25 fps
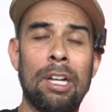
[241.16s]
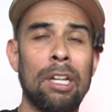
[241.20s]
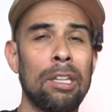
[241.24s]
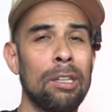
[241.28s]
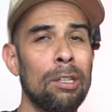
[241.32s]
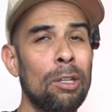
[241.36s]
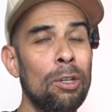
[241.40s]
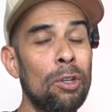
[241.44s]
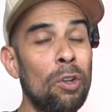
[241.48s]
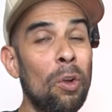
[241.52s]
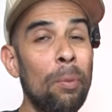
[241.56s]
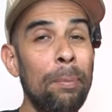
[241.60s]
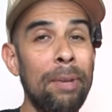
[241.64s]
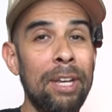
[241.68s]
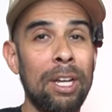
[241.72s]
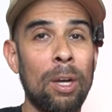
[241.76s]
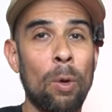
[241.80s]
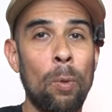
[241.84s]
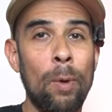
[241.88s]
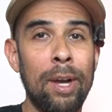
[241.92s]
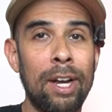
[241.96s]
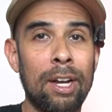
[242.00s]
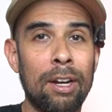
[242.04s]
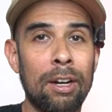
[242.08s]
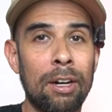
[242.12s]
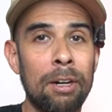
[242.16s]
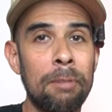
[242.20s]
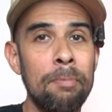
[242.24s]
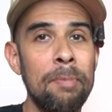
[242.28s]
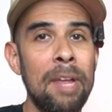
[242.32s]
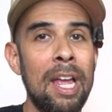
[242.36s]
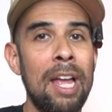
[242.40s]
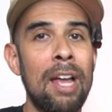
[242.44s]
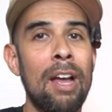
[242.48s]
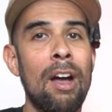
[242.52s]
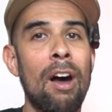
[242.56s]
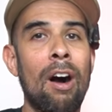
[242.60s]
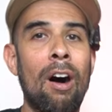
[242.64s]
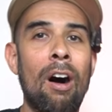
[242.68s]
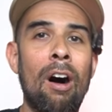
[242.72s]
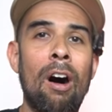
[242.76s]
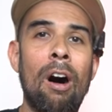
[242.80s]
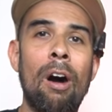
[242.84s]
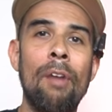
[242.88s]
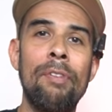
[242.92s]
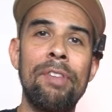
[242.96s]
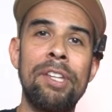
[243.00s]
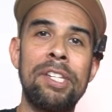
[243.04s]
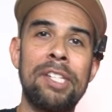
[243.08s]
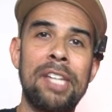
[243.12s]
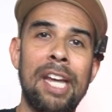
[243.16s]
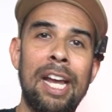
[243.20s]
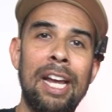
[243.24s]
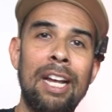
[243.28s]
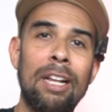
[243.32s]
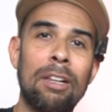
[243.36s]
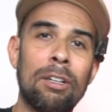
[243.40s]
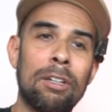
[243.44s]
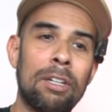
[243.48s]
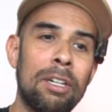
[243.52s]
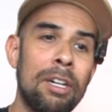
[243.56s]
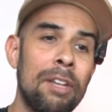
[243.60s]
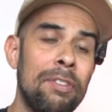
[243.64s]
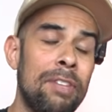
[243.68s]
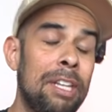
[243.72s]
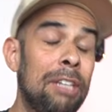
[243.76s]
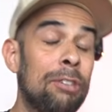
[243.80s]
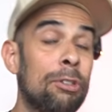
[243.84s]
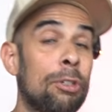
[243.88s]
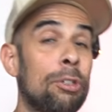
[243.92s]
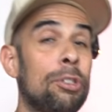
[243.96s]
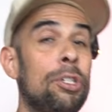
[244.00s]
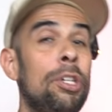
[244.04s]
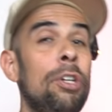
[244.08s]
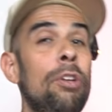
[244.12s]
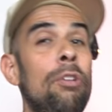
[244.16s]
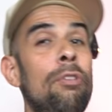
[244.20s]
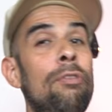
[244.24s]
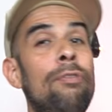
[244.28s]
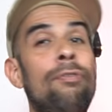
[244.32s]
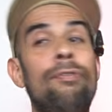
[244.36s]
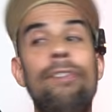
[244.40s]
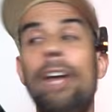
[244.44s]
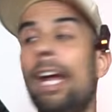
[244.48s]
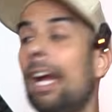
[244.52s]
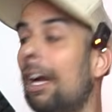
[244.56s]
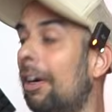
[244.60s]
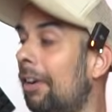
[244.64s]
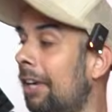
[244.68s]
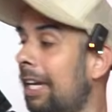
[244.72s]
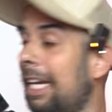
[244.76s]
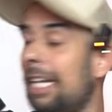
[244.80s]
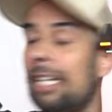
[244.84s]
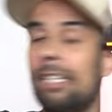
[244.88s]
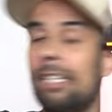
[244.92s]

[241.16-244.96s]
a little bit quicker on the Taylor. These are two very